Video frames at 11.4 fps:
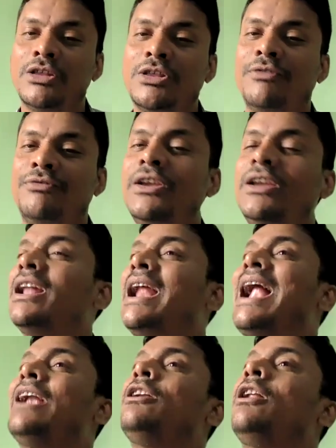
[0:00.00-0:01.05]
The figure
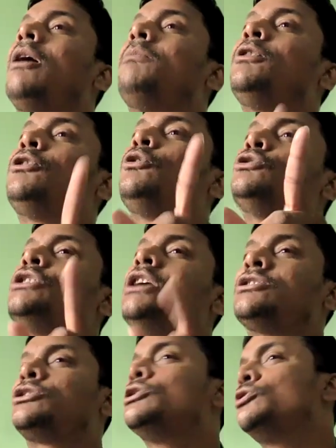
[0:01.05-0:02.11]
had dropped to
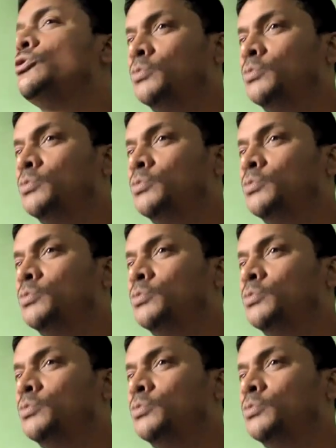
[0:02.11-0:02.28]
just 2%.